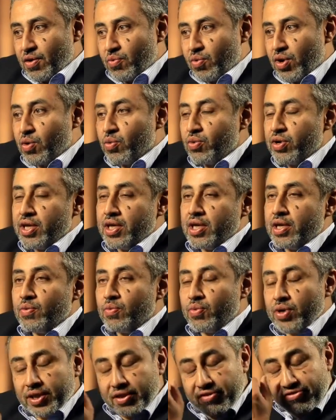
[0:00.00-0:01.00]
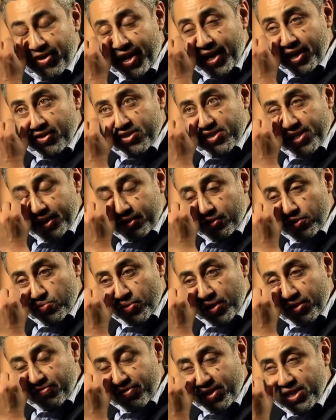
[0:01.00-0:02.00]
Well, we define the sectors
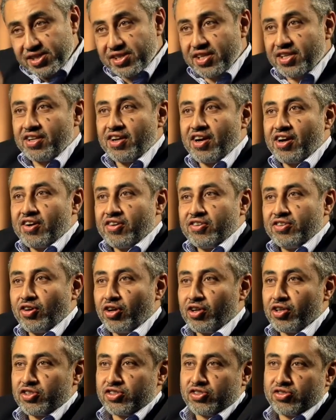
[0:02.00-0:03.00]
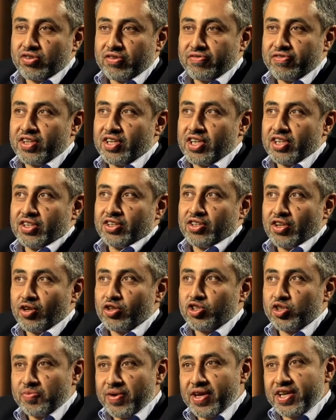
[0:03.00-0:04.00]
we invest in are knowledge-driven and
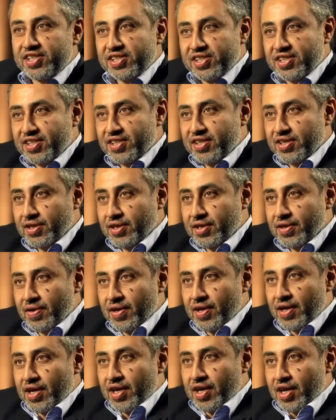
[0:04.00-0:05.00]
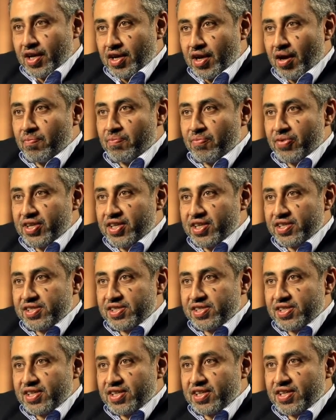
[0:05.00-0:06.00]
knowledge-based
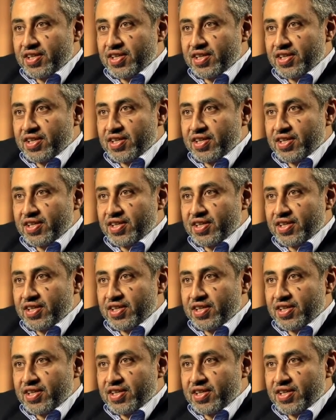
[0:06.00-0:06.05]
companies.